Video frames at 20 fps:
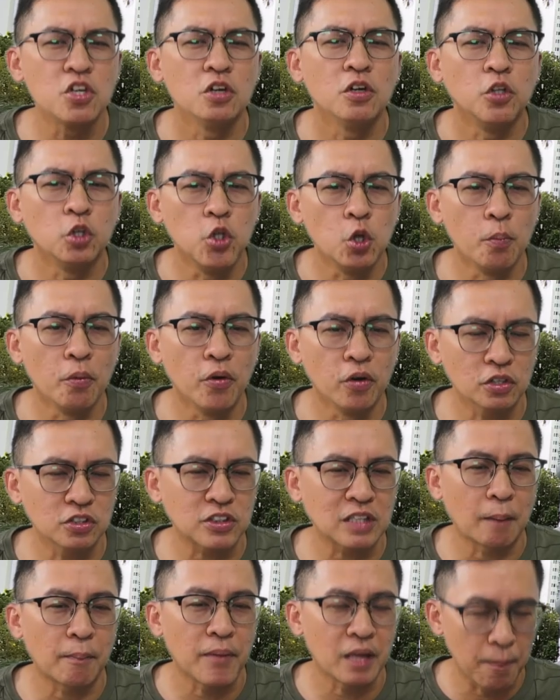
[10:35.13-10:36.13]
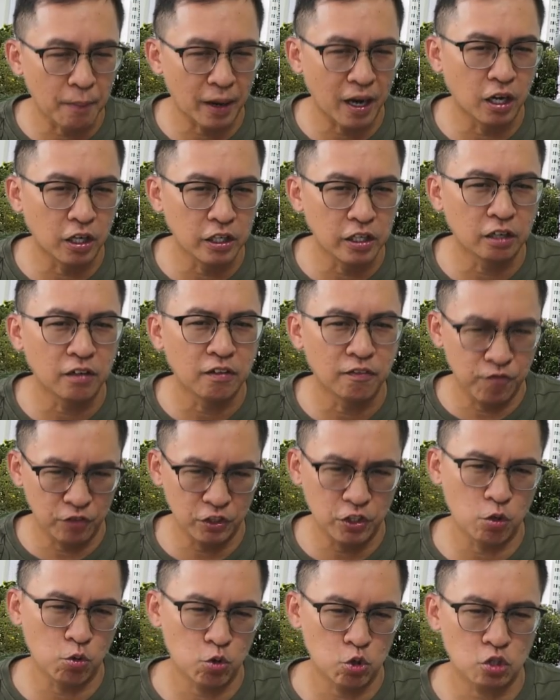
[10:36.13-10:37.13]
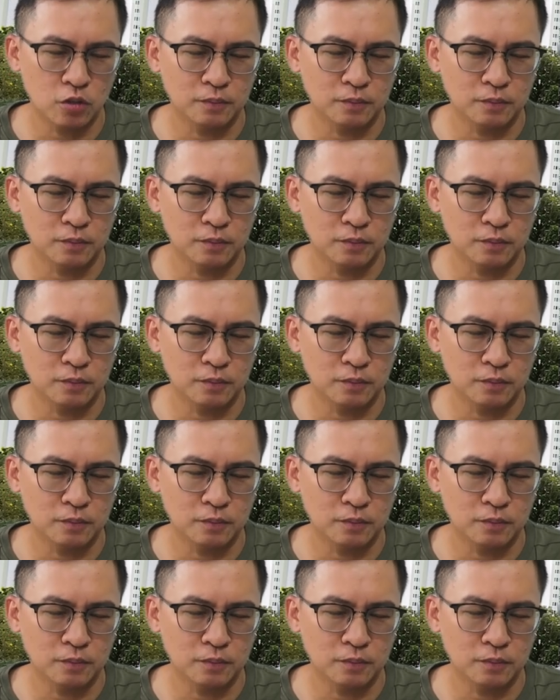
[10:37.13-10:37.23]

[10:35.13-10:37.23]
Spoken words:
numerous times in my earlier videos.